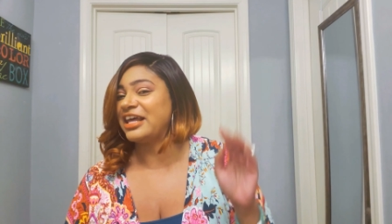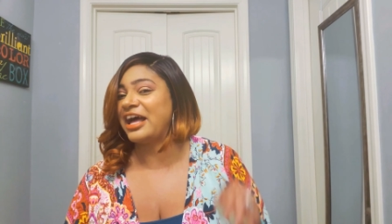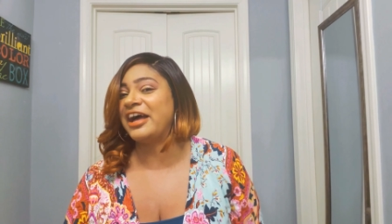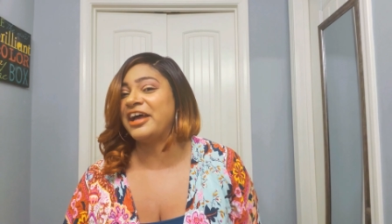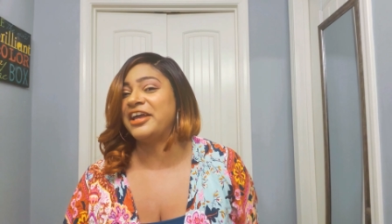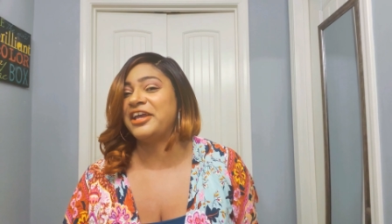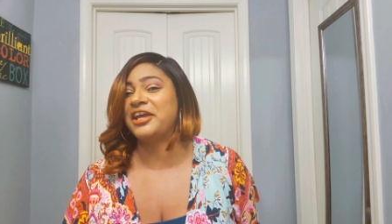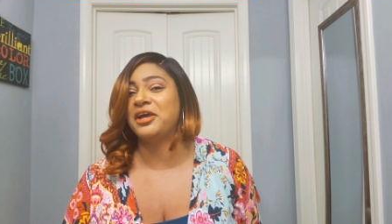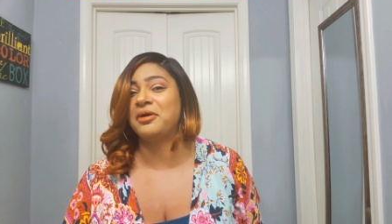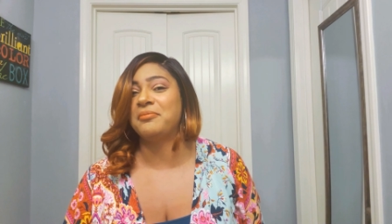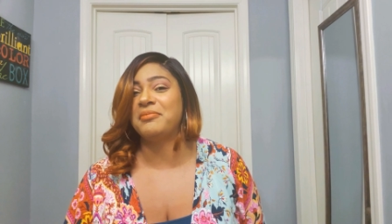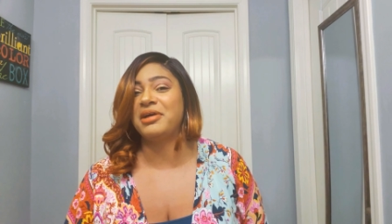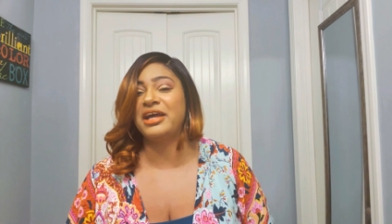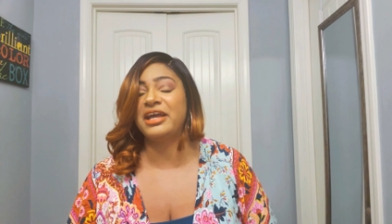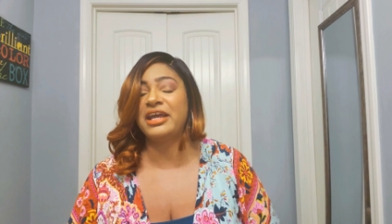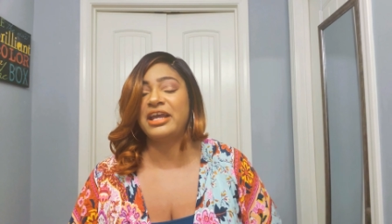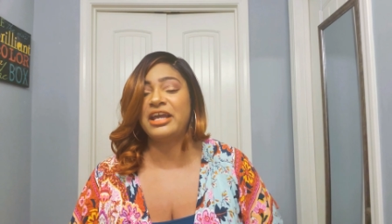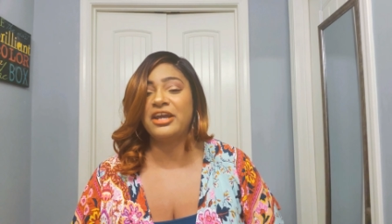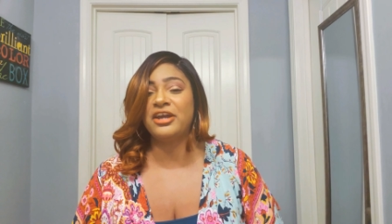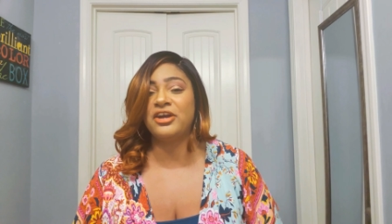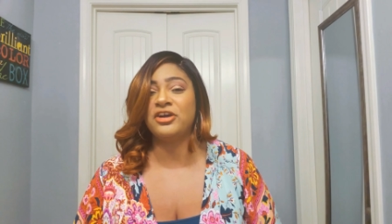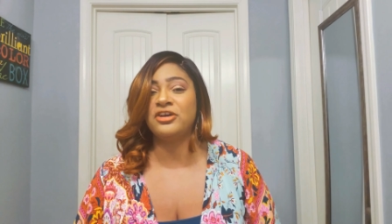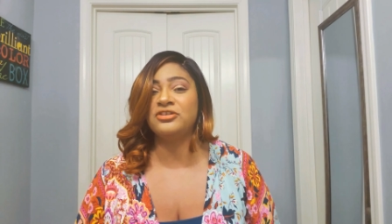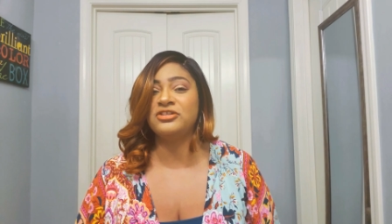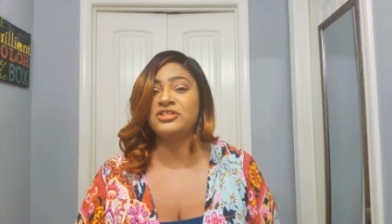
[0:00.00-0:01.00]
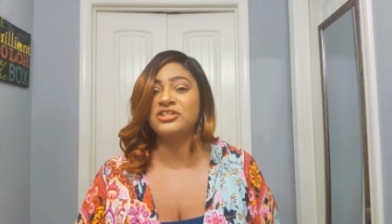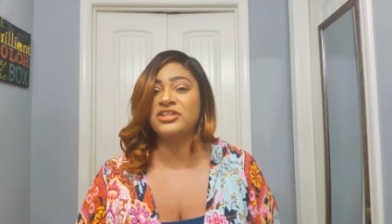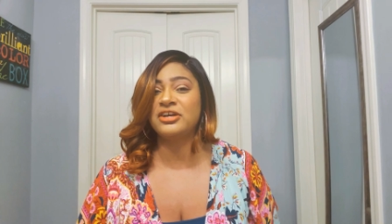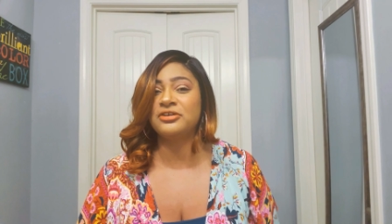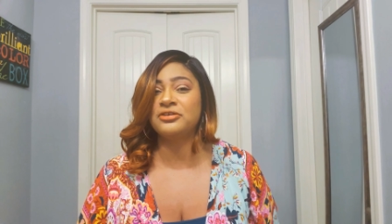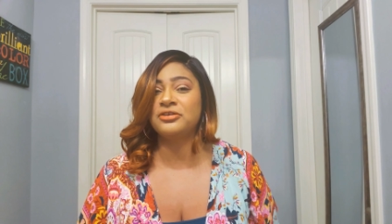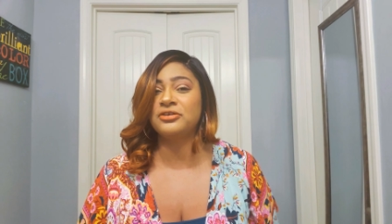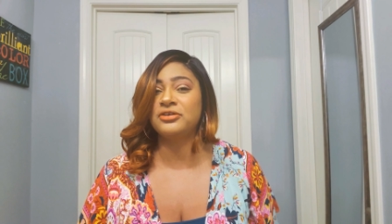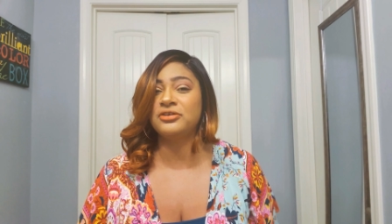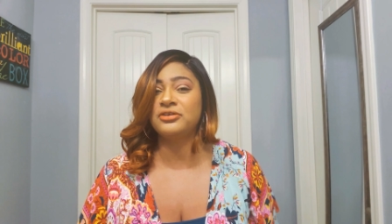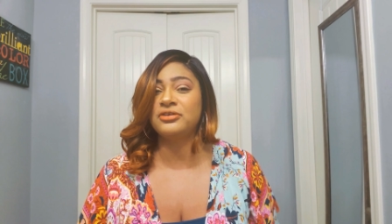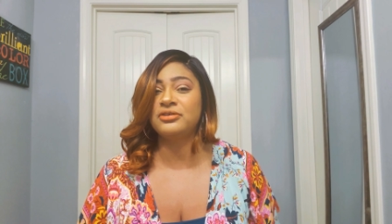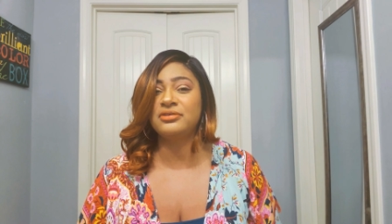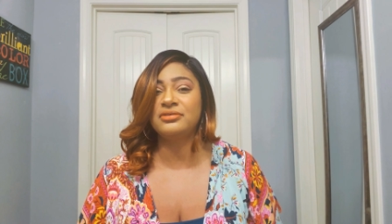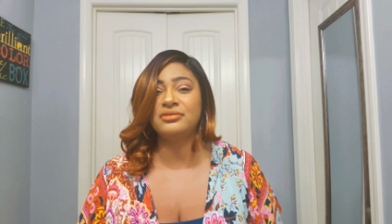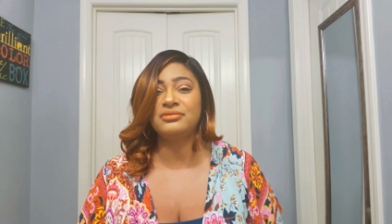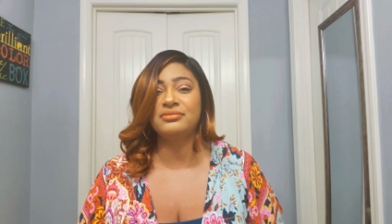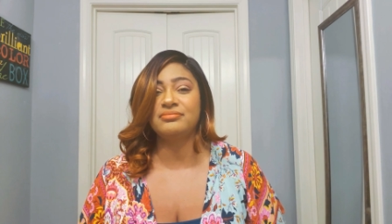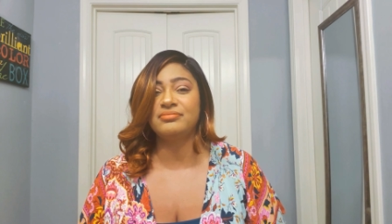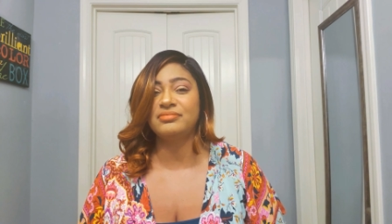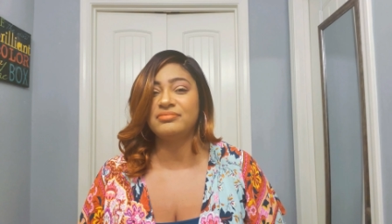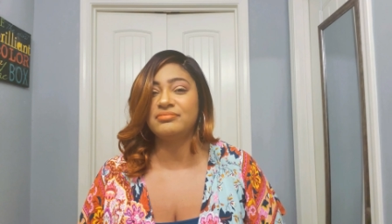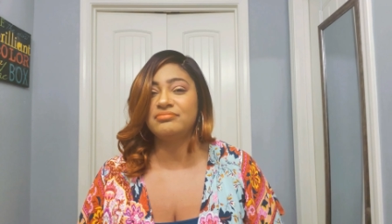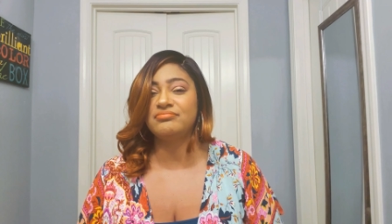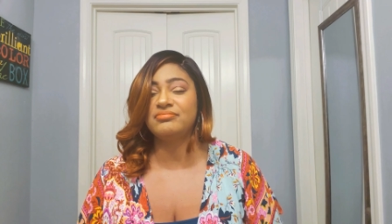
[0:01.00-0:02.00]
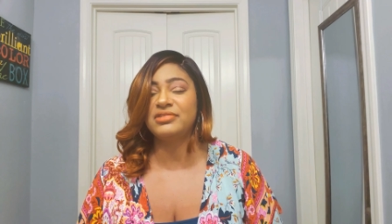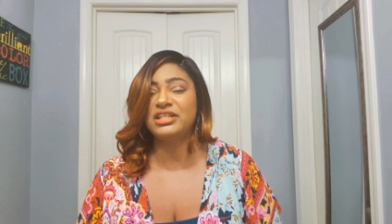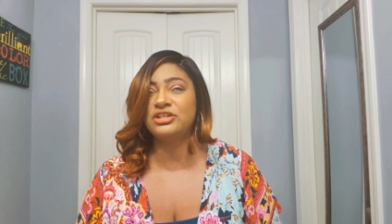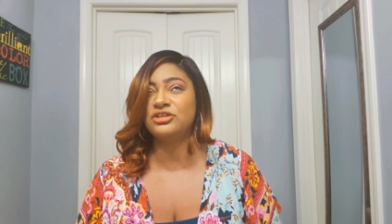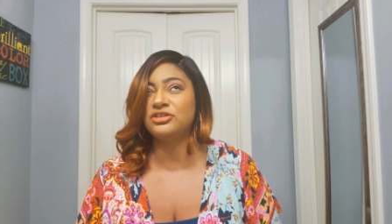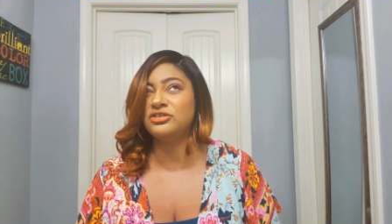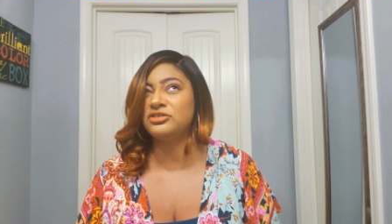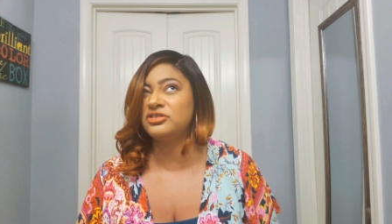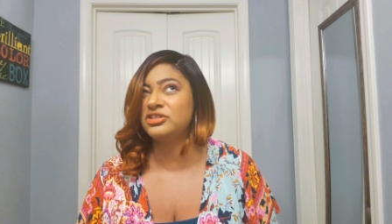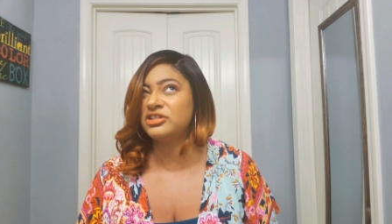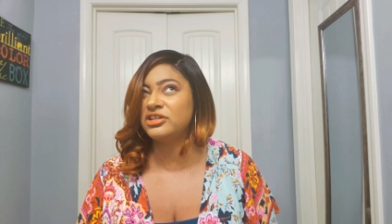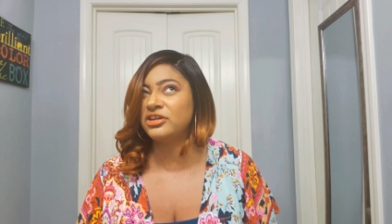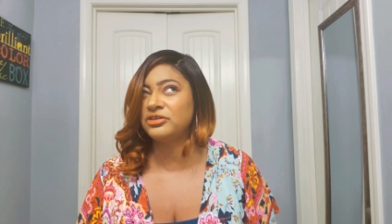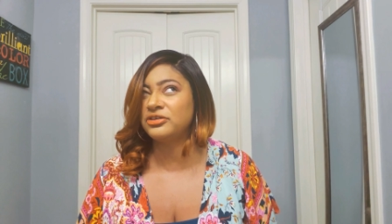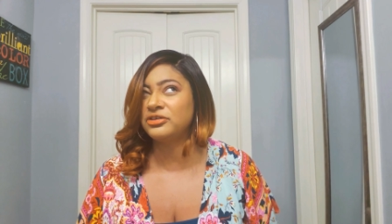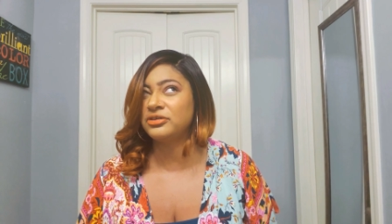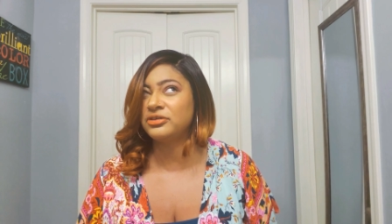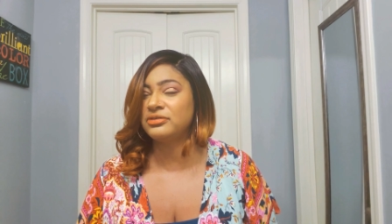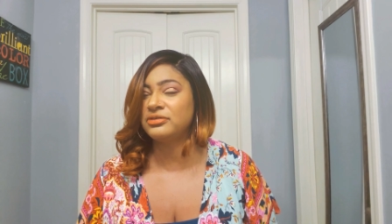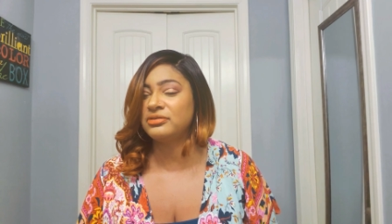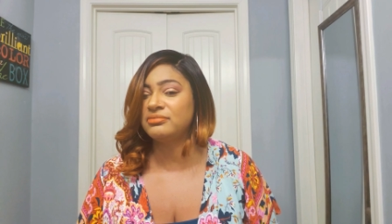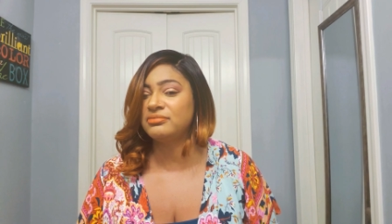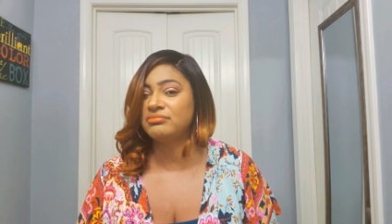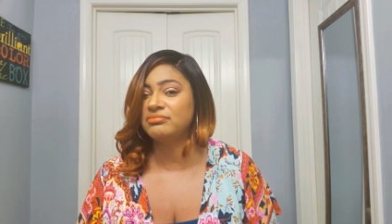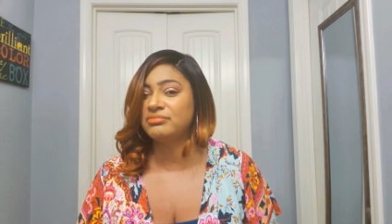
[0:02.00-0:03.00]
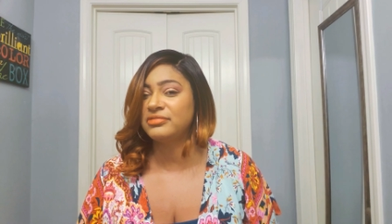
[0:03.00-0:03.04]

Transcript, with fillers: I am a hair tucker, ear tucker,